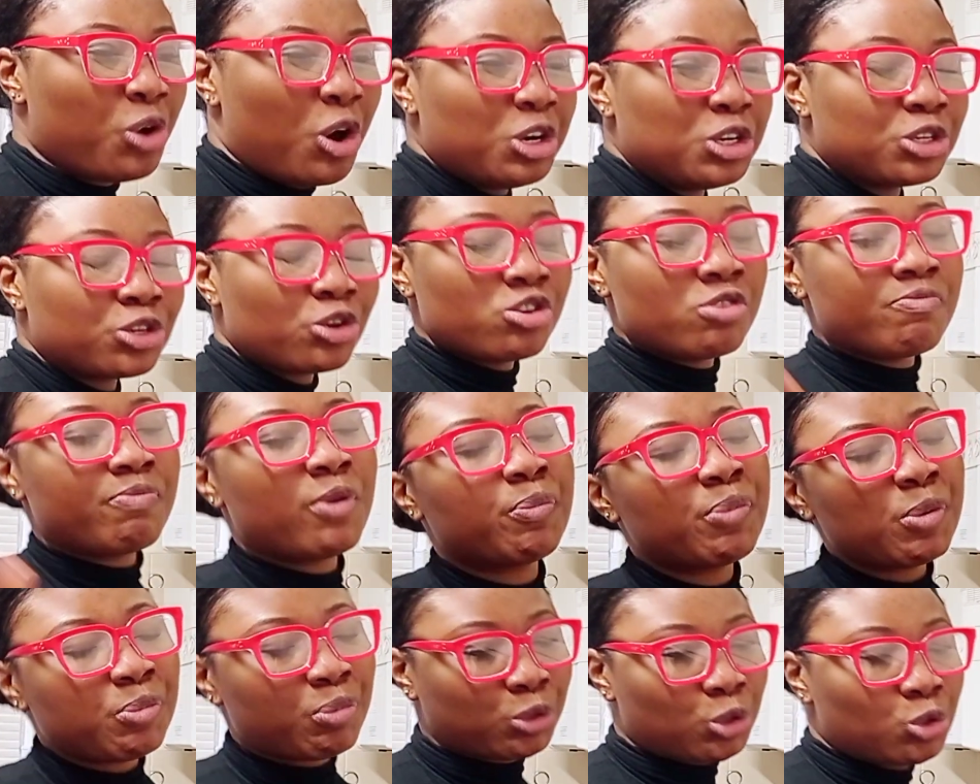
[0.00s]
All these
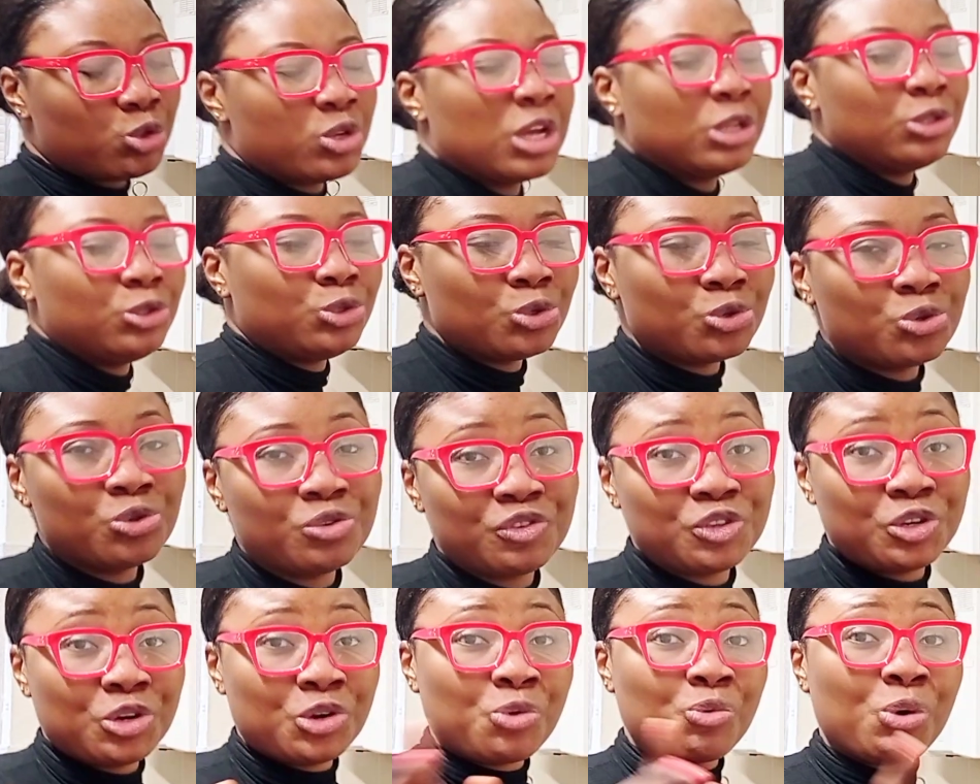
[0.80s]
Oyibo people too, they do. If
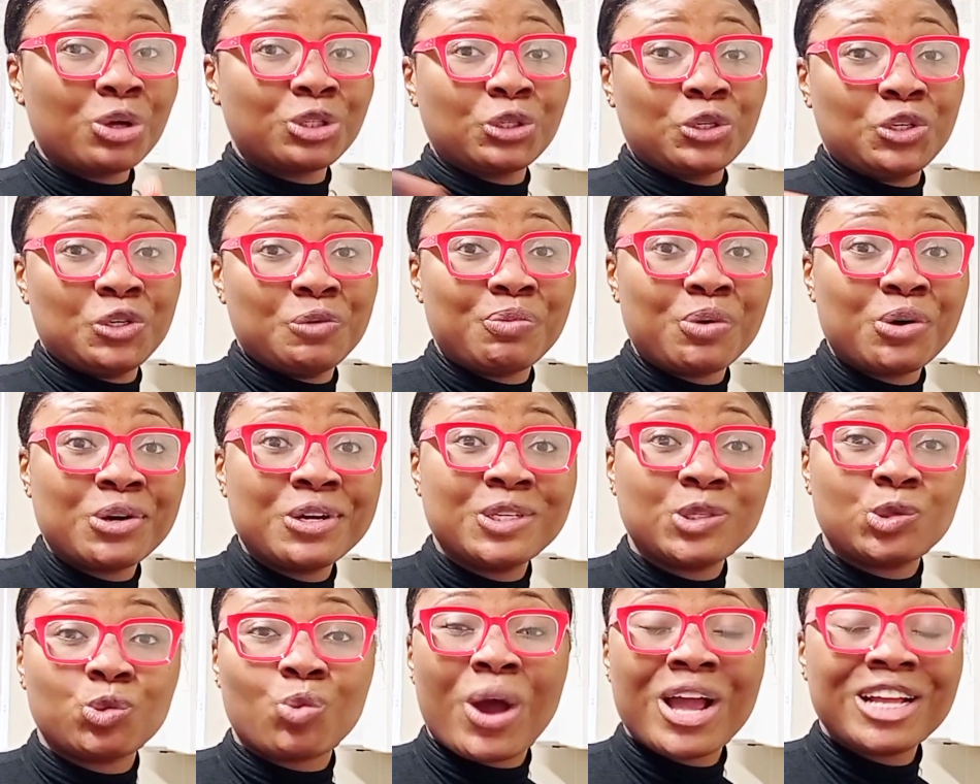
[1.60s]
you don't know what Oyibo
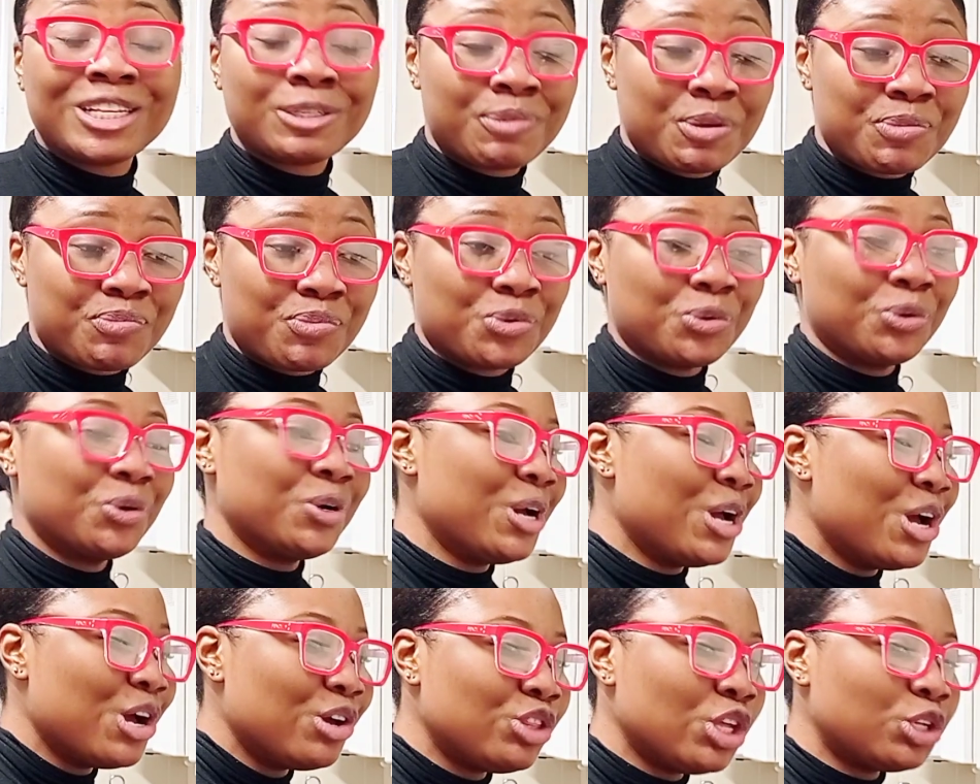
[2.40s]
is, white people,
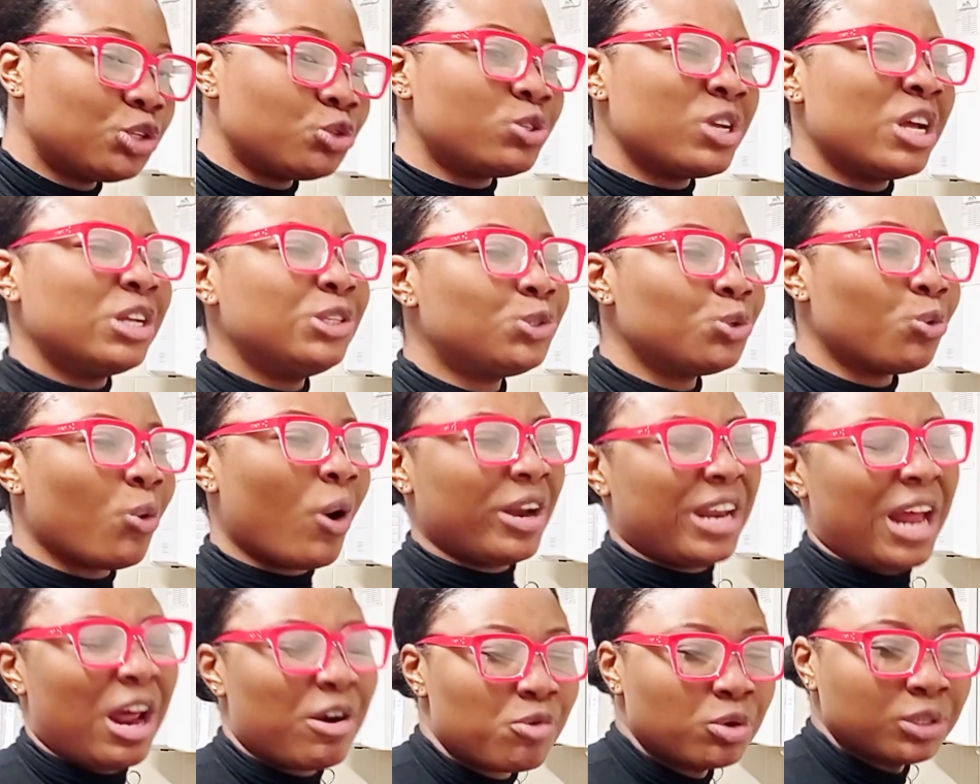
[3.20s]
they too, they do.
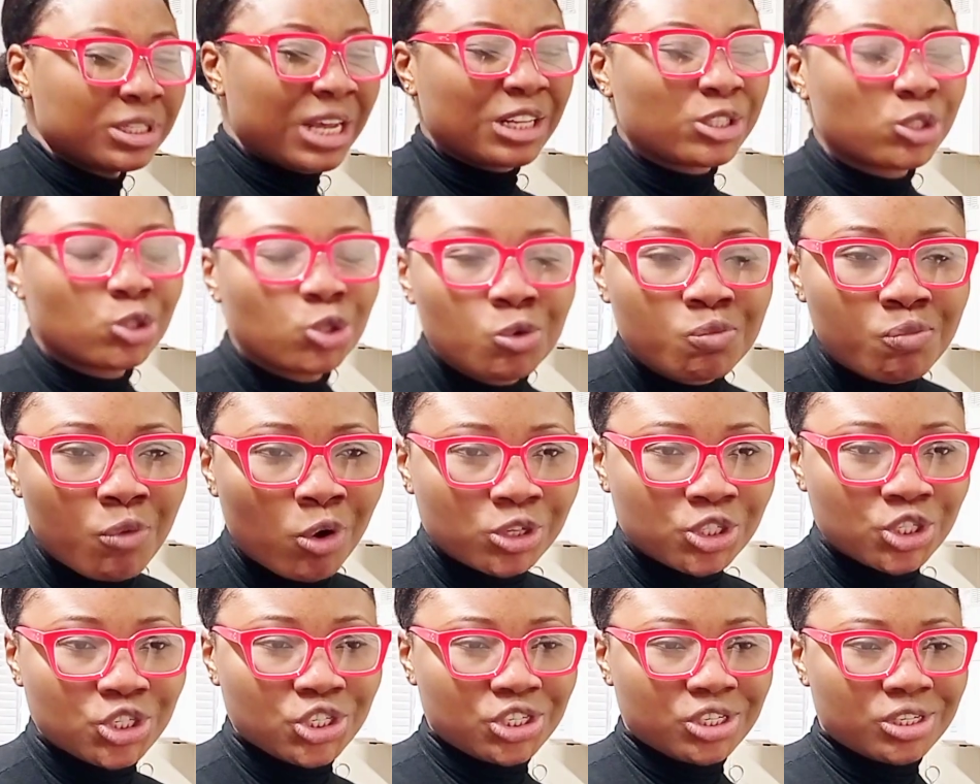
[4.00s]
Their rules are too
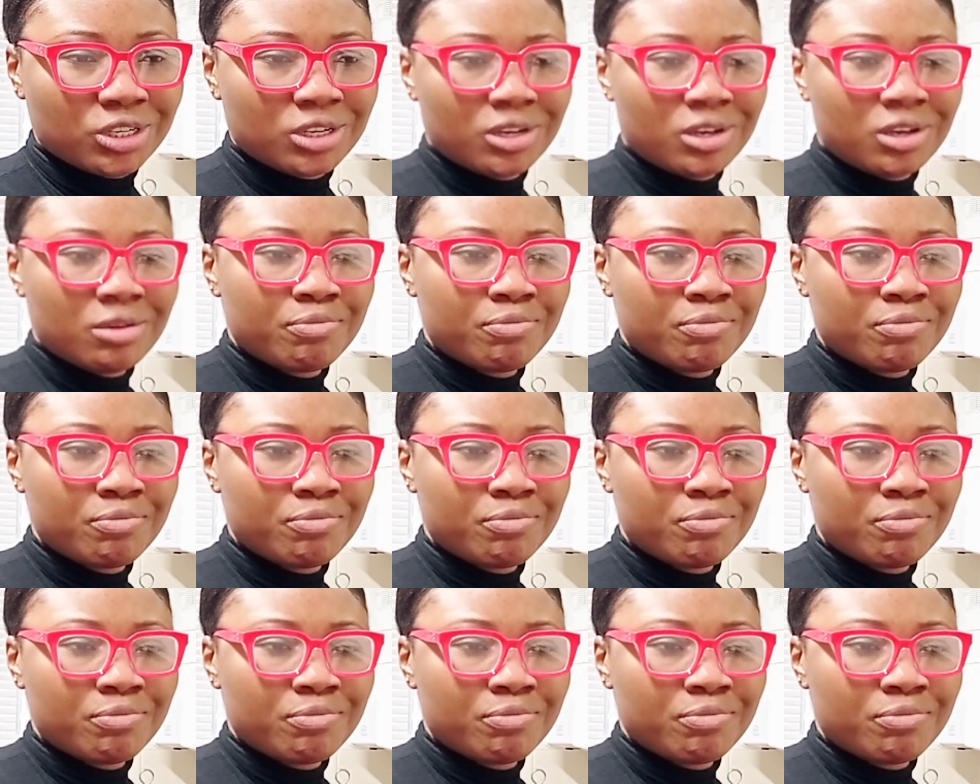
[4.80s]
much.